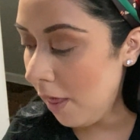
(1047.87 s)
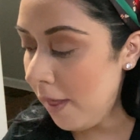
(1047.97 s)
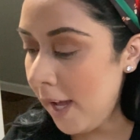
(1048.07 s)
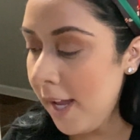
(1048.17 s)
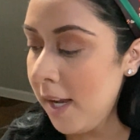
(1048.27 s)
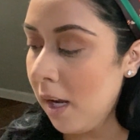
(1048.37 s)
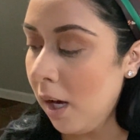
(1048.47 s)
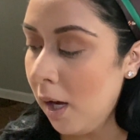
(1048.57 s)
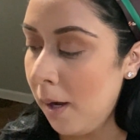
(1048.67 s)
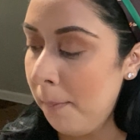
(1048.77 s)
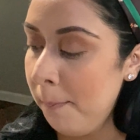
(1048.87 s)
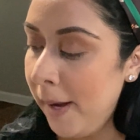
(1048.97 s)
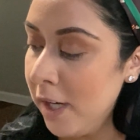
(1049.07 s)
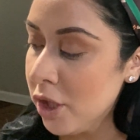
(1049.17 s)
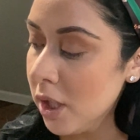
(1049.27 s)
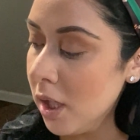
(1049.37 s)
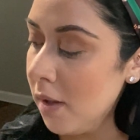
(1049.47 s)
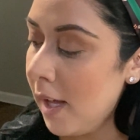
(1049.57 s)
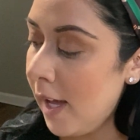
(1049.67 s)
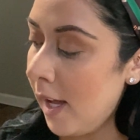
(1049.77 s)
Then make sure
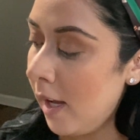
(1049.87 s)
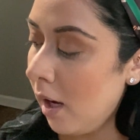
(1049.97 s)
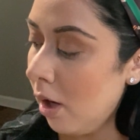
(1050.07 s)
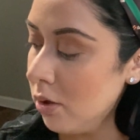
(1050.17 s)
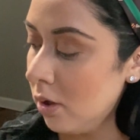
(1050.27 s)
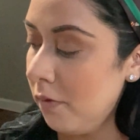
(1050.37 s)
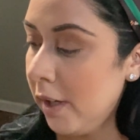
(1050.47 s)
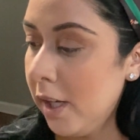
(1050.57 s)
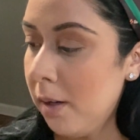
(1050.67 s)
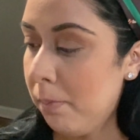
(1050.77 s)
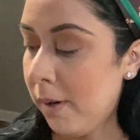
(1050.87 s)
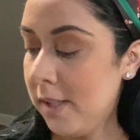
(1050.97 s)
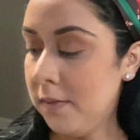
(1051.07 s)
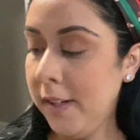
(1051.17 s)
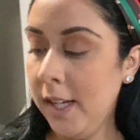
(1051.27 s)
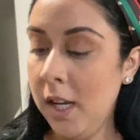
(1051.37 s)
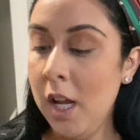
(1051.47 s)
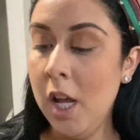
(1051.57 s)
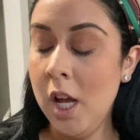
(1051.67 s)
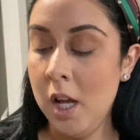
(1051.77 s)
that also, if you're gonna breastfeed,
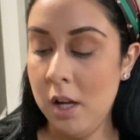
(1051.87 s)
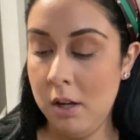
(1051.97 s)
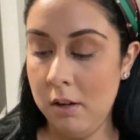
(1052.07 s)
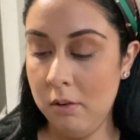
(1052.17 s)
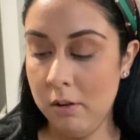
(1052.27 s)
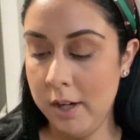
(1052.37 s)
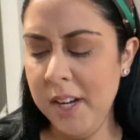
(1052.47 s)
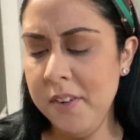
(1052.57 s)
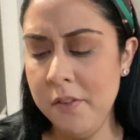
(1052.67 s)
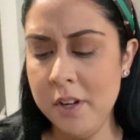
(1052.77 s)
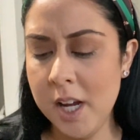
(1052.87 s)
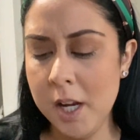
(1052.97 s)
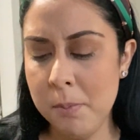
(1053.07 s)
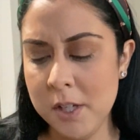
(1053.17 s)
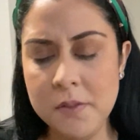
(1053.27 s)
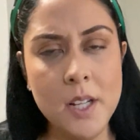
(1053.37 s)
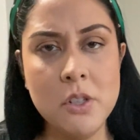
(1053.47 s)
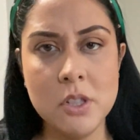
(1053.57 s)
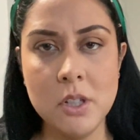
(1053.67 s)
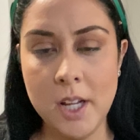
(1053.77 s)
or even if you're not gonna breastfeed,
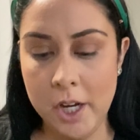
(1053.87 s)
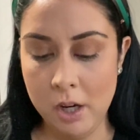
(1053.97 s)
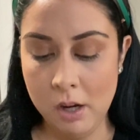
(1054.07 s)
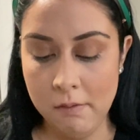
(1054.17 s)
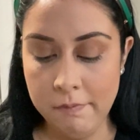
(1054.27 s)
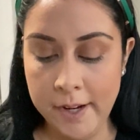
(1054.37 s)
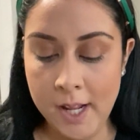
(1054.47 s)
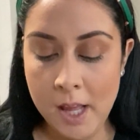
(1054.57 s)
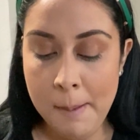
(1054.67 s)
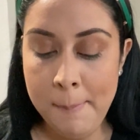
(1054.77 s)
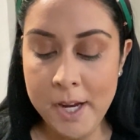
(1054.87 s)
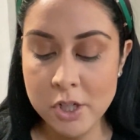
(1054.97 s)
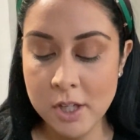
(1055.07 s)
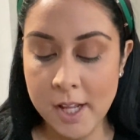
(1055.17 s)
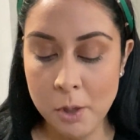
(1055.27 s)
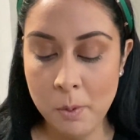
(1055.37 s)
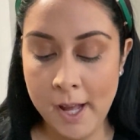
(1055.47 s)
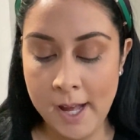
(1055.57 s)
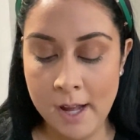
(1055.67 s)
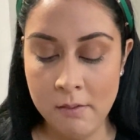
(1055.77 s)
just so that you're comfy, make sure that you
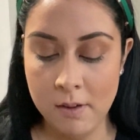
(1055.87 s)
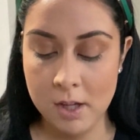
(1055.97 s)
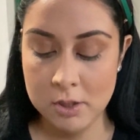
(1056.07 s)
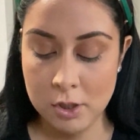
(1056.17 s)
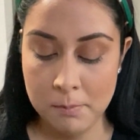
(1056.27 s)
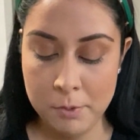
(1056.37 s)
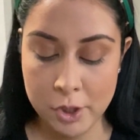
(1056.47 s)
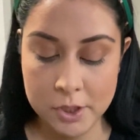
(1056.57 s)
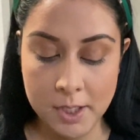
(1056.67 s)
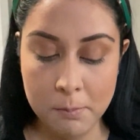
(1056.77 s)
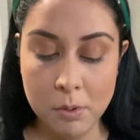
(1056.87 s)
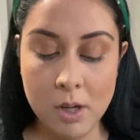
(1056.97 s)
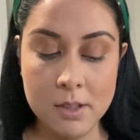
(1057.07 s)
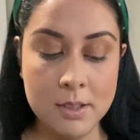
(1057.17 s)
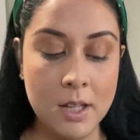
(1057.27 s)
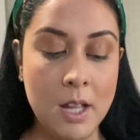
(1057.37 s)
have some nursing bras.